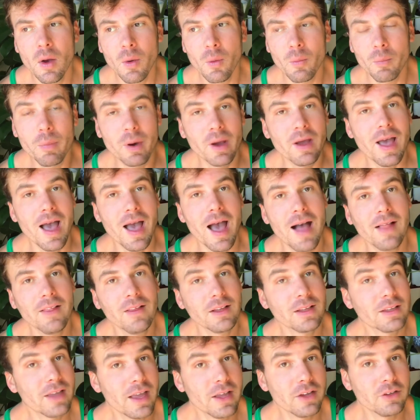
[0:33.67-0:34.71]
But
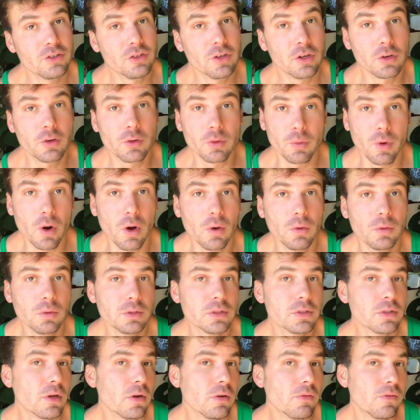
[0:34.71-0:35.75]
alocasia
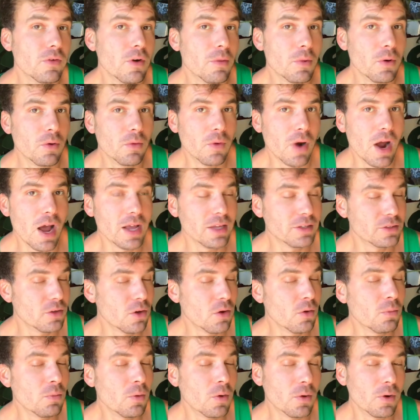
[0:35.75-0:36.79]
grows from a
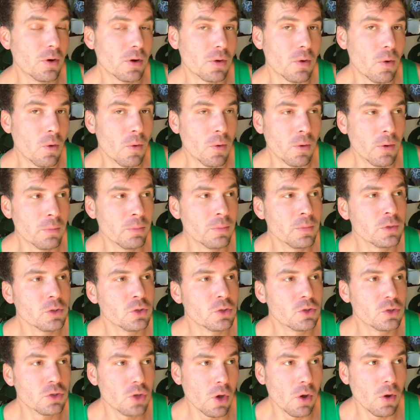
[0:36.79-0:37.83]
rhizome or a corm,
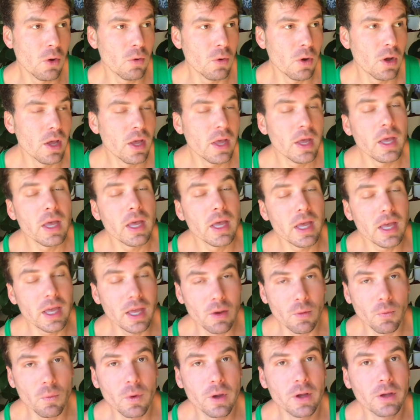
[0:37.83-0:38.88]
so
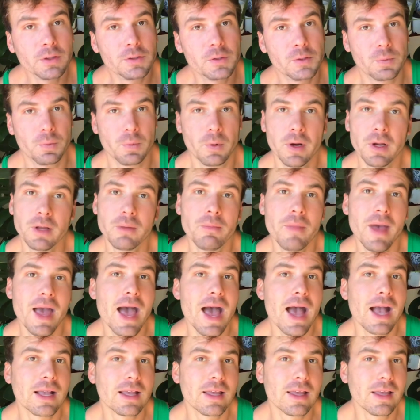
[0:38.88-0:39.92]
it will spring
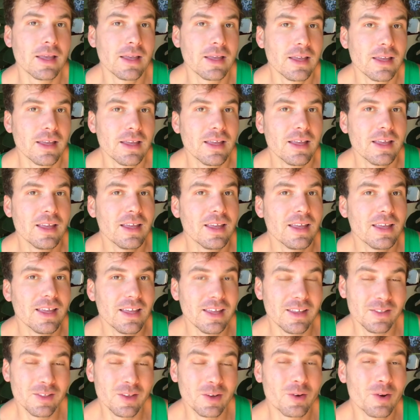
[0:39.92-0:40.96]
back
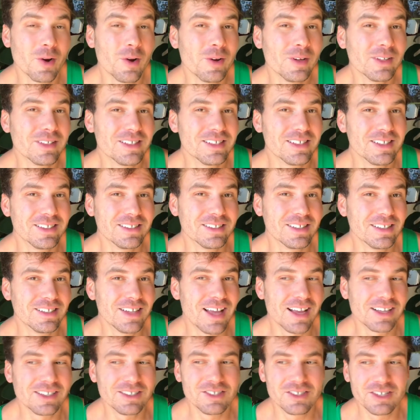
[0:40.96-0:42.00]
in the growing season
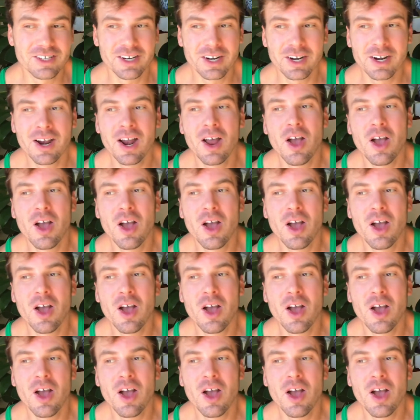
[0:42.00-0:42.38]
next year.